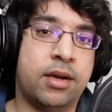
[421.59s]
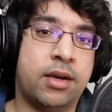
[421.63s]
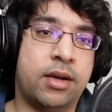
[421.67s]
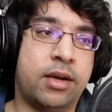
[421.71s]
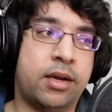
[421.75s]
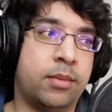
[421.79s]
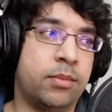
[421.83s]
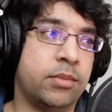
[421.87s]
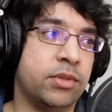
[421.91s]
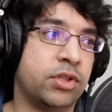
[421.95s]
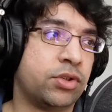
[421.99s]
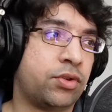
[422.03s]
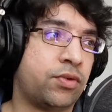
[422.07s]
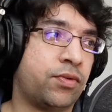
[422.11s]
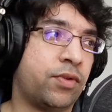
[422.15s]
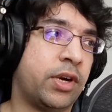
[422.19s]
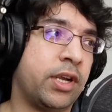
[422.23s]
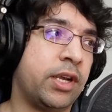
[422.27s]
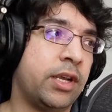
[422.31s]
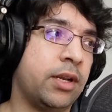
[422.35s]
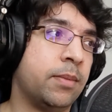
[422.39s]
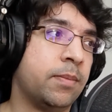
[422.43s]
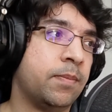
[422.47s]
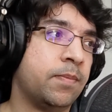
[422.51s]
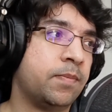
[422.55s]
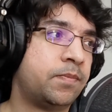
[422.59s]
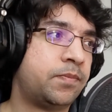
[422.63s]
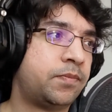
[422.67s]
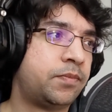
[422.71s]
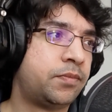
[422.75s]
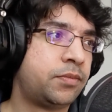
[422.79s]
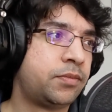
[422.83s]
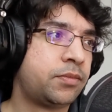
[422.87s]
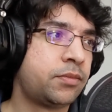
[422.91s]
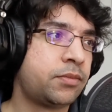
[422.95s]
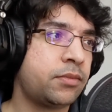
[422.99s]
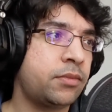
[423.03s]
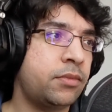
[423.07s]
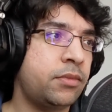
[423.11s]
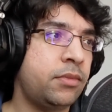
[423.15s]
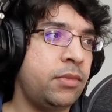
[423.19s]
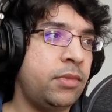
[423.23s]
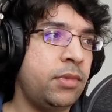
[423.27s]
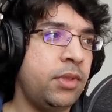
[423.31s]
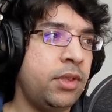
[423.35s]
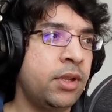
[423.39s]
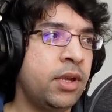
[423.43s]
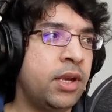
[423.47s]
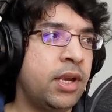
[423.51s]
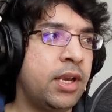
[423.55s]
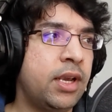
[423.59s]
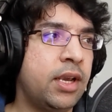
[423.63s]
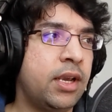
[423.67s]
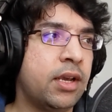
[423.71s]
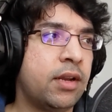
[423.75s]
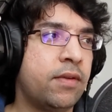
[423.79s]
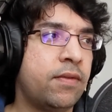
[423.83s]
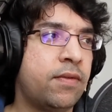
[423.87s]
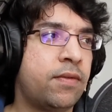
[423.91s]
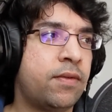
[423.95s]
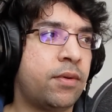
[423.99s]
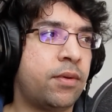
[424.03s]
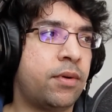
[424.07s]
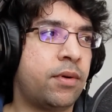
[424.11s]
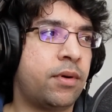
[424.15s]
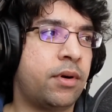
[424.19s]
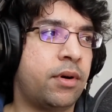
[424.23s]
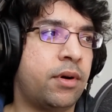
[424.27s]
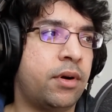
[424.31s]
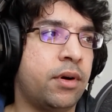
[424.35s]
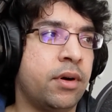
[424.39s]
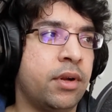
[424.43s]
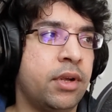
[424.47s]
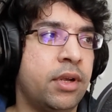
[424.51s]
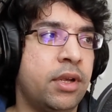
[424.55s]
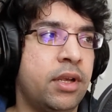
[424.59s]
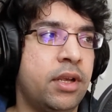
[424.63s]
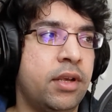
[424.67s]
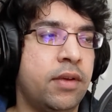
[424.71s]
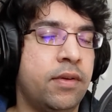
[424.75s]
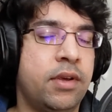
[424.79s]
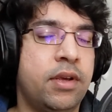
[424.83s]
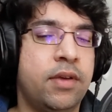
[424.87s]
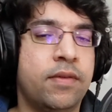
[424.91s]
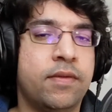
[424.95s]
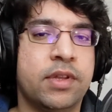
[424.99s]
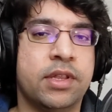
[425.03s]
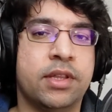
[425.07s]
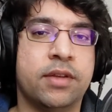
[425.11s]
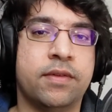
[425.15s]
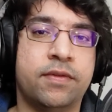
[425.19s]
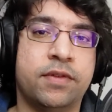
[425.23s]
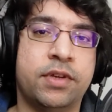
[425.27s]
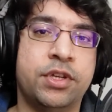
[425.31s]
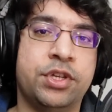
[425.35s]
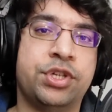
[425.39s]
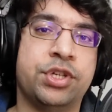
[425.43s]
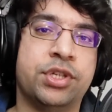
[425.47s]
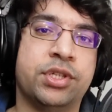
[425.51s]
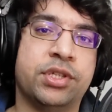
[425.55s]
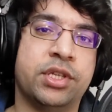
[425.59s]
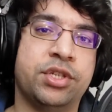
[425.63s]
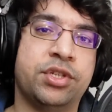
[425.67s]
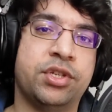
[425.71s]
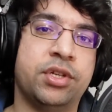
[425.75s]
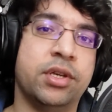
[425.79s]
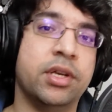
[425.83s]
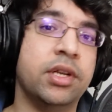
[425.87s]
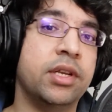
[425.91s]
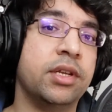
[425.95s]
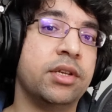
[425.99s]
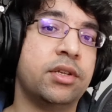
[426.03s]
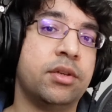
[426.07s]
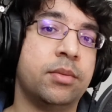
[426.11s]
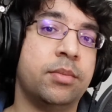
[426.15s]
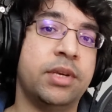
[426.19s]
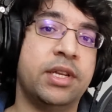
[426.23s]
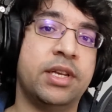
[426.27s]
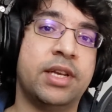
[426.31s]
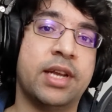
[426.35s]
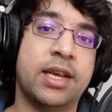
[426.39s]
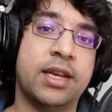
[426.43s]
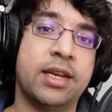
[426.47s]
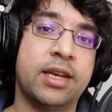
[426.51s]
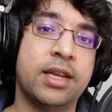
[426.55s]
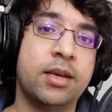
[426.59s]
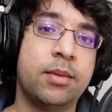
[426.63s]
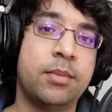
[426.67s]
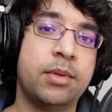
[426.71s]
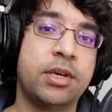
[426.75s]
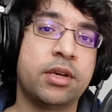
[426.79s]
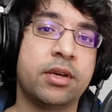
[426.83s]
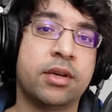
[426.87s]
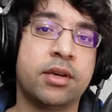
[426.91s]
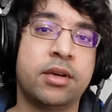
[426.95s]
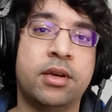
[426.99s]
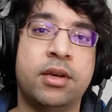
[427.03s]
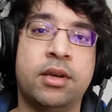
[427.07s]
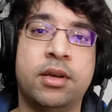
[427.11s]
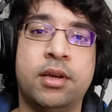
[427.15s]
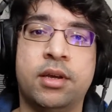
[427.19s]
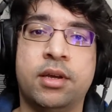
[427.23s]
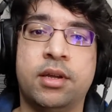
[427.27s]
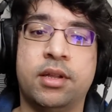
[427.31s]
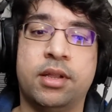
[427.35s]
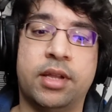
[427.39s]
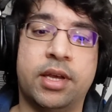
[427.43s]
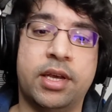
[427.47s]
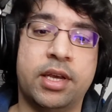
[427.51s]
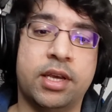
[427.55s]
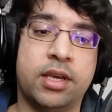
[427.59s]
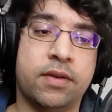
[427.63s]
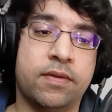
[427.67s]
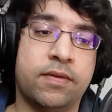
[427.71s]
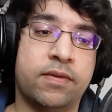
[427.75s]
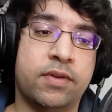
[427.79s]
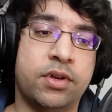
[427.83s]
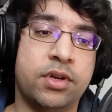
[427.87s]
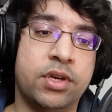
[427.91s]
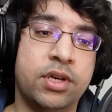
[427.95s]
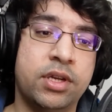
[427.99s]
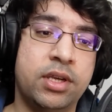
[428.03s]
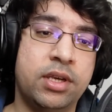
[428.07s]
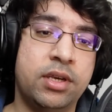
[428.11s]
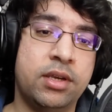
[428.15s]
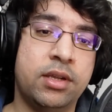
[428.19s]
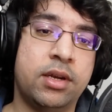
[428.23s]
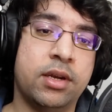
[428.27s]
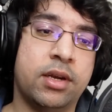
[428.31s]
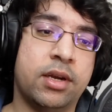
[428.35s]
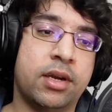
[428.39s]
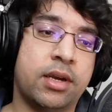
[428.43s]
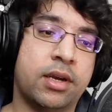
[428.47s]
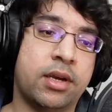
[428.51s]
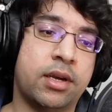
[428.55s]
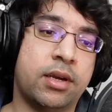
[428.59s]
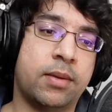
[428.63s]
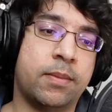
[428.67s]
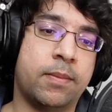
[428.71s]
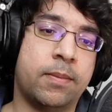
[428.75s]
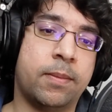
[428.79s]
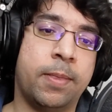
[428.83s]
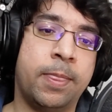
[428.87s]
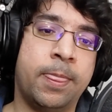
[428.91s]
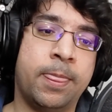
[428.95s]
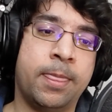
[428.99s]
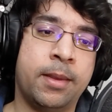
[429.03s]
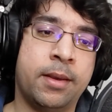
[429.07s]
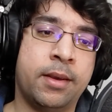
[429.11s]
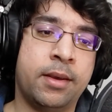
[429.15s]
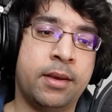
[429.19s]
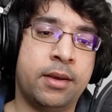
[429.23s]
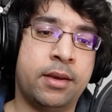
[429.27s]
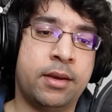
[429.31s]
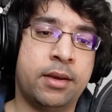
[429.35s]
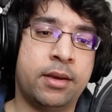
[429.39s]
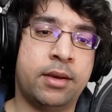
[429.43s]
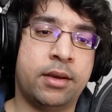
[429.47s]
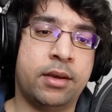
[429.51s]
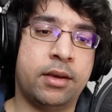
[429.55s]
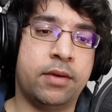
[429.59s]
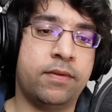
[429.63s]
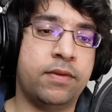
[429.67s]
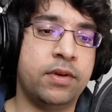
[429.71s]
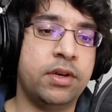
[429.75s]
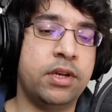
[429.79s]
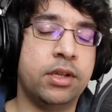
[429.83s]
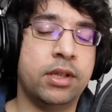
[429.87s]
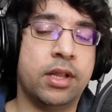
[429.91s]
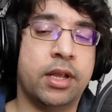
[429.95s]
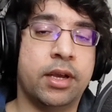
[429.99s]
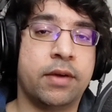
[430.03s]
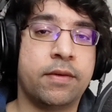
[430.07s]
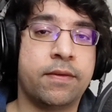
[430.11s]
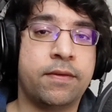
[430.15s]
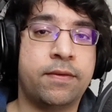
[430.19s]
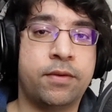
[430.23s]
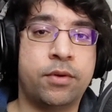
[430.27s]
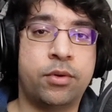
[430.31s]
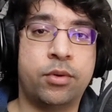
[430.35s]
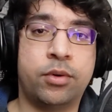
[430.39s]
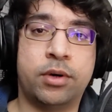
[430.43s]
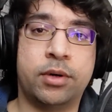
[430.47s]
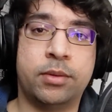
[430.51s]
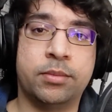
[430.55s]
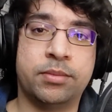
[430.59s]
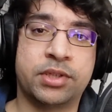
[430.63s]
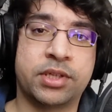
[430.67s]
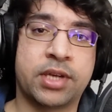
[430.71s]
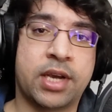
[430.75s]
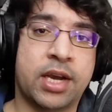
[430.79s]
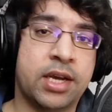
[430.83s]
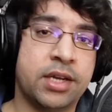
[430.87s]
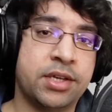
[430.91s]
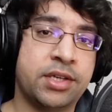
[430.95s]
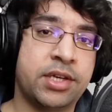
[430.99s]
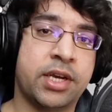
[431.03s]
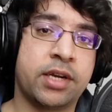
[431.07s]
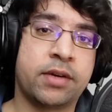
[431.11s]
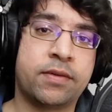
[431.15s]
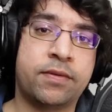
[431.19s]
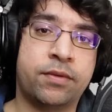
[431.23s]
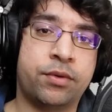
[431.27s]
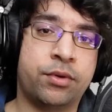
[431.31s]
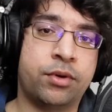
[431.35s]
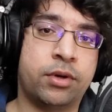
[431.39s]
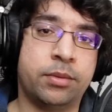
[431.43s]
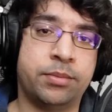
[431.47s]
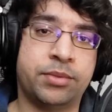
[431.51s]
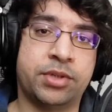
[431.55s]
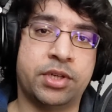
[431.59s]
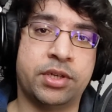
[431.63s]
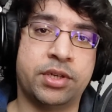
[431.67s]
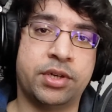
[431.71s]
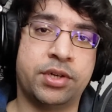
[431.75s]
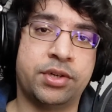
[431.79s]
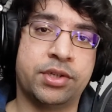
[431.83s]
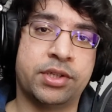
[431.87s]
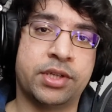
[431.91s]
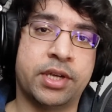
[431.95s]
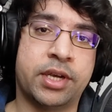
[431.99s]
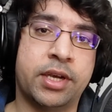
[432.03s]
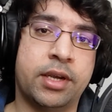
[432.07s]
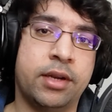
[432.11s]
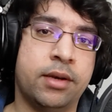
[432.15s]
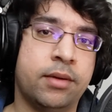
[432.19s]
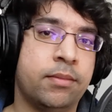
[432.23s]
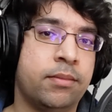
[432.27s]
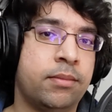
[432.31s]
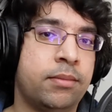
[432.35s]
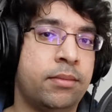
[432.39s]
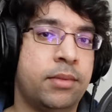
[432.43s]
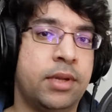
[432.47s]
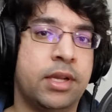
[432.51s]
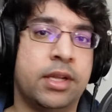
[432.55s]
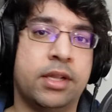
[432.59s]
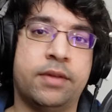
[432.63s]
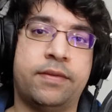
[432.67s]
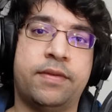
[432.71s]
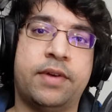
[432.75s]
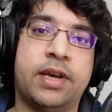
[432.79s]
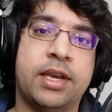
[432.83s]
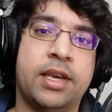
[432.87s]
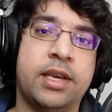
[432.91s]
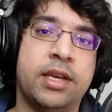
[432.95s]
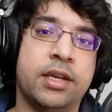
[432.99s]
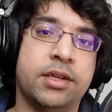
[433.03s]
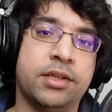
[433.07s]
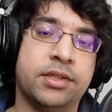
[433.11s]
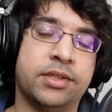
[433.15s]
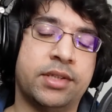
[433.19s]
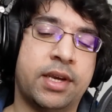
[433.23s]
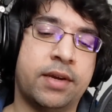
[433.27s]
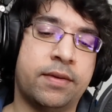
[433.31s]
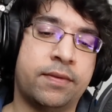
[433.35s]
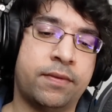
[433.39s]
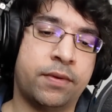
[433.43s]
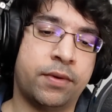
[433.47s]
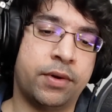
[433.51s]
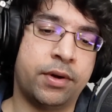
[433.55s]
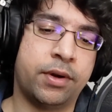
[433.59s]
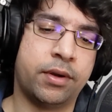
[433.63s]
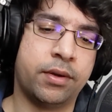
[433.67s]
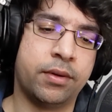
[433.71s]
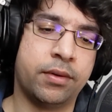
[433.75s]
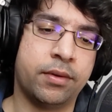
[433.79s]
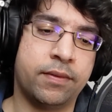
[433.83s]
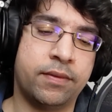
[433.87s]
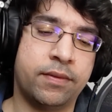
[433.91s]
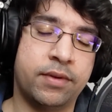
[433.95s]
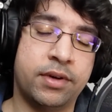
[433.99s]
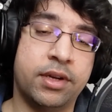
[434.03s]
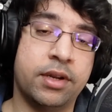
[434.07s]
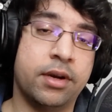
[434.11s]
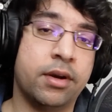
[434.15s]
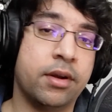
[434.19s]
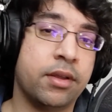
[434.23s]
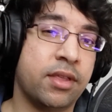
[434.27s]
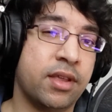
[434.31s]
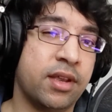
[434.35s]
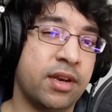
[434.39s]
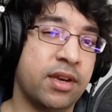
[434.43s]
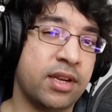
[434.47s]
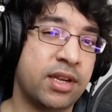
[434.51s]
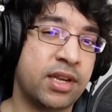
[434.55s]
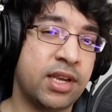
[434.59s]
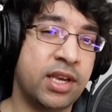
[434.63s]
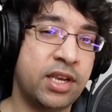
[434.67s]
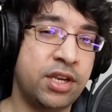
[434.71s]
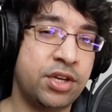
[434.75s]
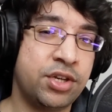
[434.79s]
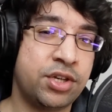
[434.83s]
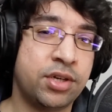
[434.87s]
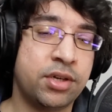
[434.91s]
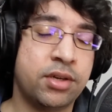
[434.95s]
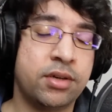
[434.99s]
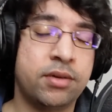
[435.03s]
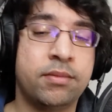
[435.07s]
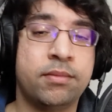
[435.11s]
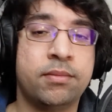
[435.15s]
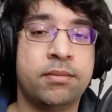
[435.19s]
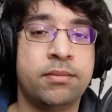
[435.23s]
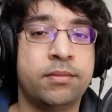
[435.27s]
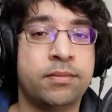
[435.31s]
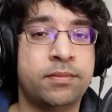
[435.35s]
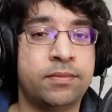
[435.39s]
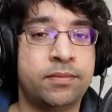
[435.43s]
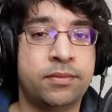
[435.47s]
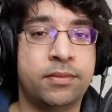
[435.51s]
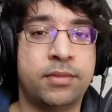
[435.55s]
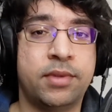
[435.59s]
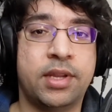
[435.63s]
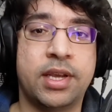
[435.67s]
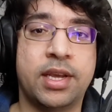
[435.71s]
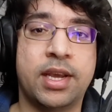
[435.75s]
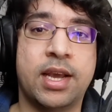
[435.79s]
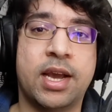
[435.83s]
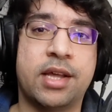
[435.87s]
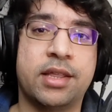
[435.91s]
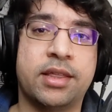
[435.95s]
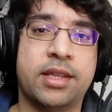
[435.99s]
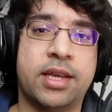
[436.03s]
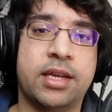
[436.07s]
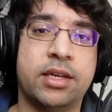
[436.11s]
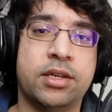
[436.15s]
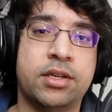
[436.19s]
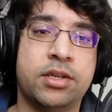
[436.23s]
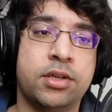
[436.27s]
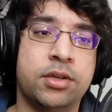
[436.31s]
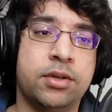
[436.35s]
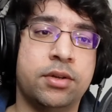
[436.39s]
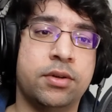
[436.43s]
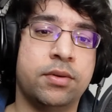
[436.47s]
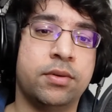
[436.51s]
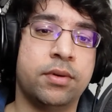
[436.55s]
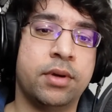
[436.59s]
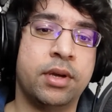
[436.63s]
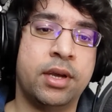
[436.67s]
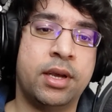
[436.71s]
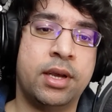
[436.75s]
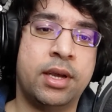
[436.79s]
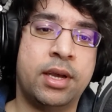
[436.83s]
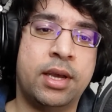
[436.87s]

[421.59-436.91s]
It's great. And for even the features that you need to be dynamic, like if you need like forms, contact forms on your site, Netlify handles that for you. If you need authentication, they got that too.